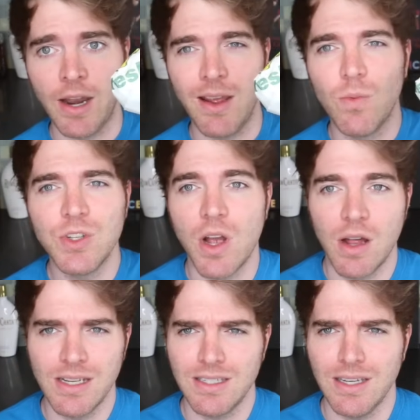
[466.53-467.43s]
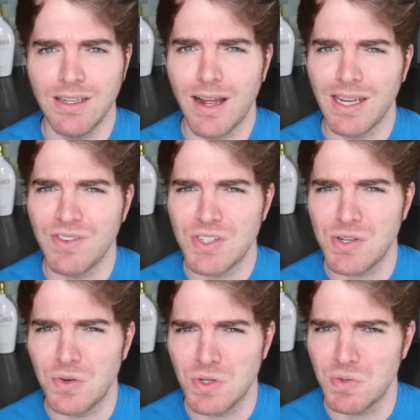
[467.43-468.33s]
on it, which honestly, not even
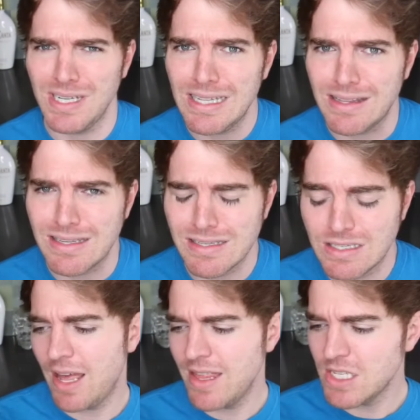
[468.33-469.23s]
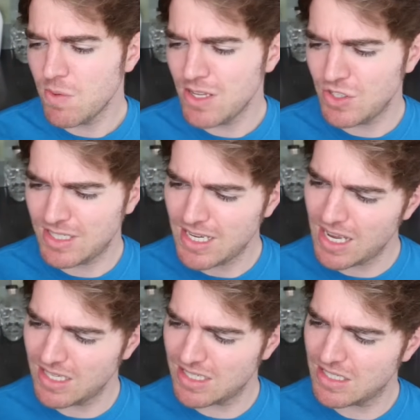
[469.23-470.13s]
stoners would eat this. And this one just
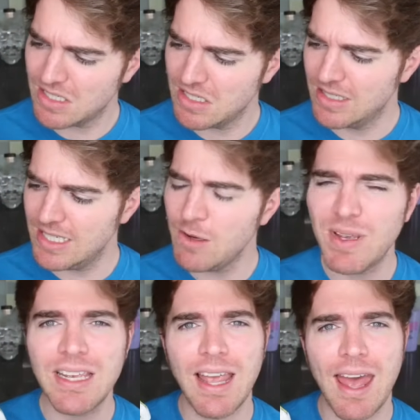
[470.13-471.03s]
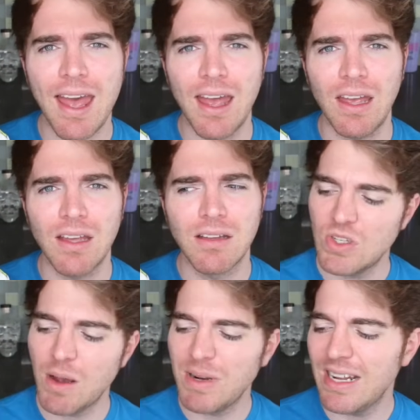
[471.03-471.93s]
says CBK.
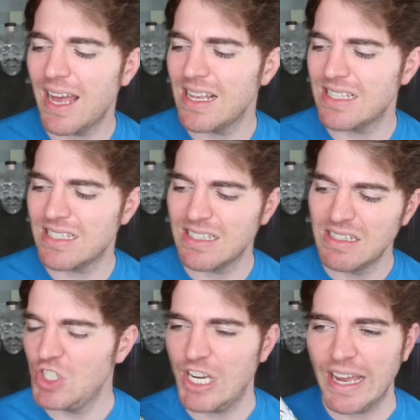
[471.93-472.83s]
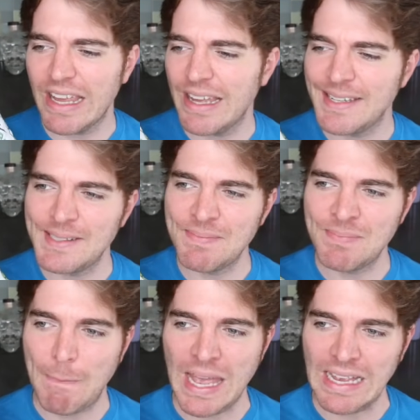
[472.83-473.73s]
So I'm gonna guess
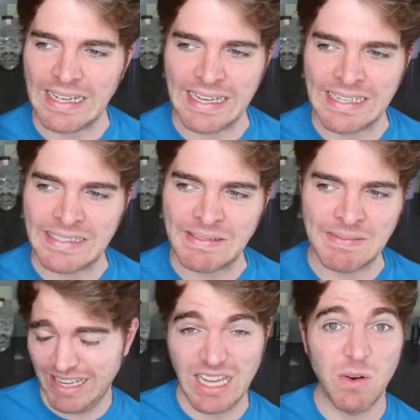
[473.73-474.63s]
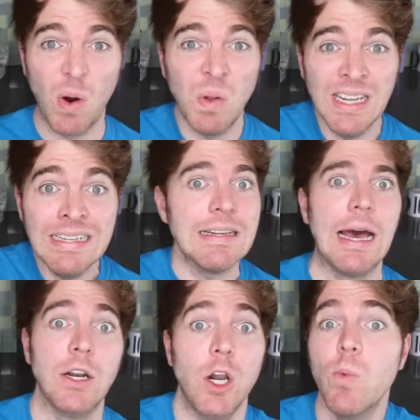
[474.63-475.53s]
chicken, bacon, Kelly Rowland?
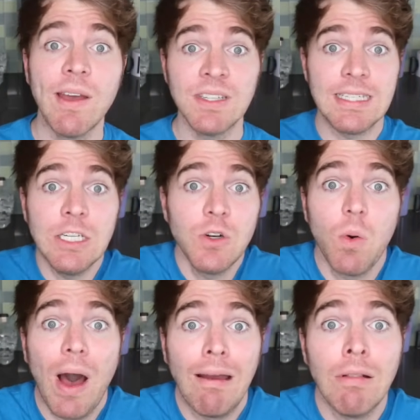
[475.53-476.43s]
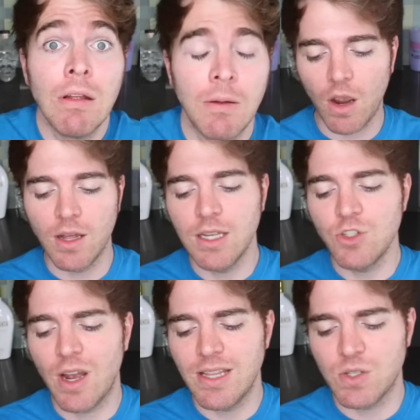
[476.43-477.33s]
I don't know, we haven't seen her in a while. All right,
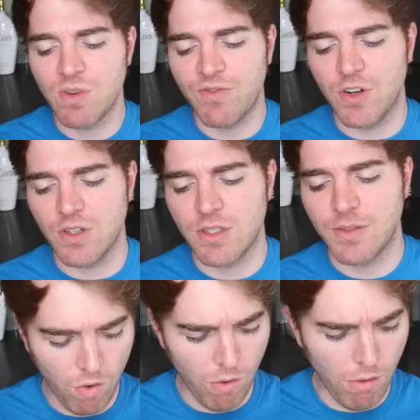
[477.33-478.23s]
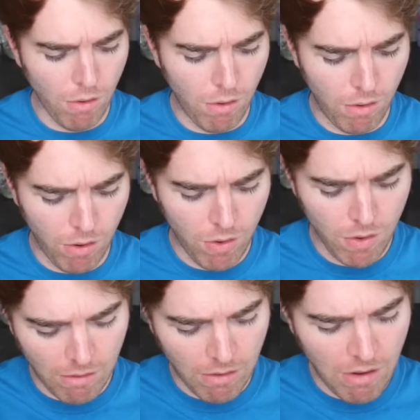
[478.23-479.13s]
let's try this one first. Oh,
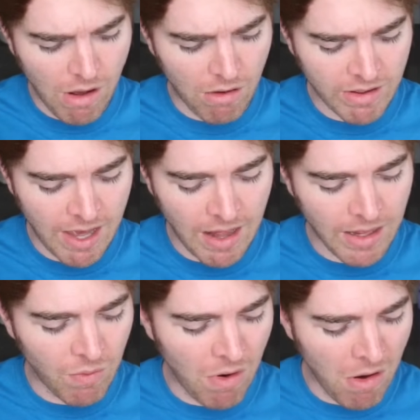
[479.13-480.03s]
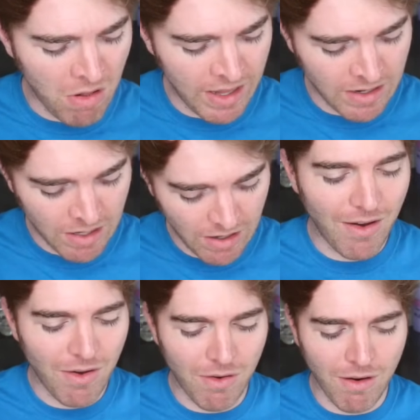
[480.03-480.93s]
oh, Kelly Rowland.
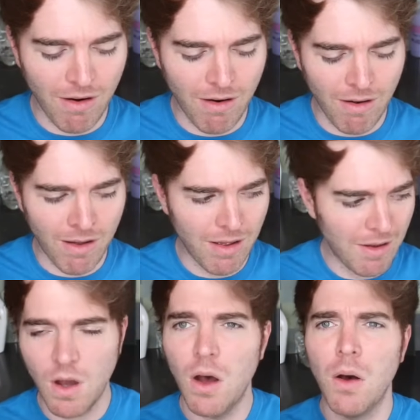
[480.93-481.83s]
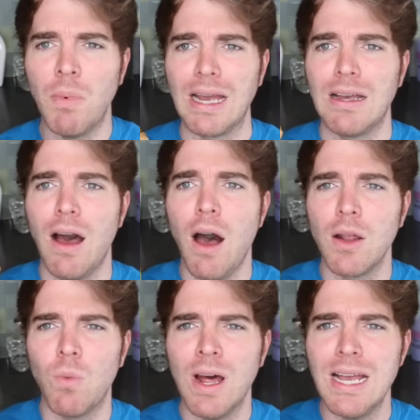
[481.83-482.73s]
Oh, girl. Oh my
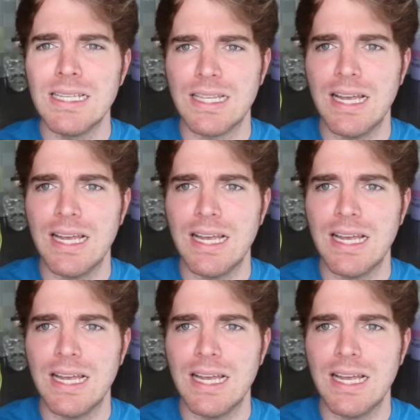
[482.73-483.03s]
God, what is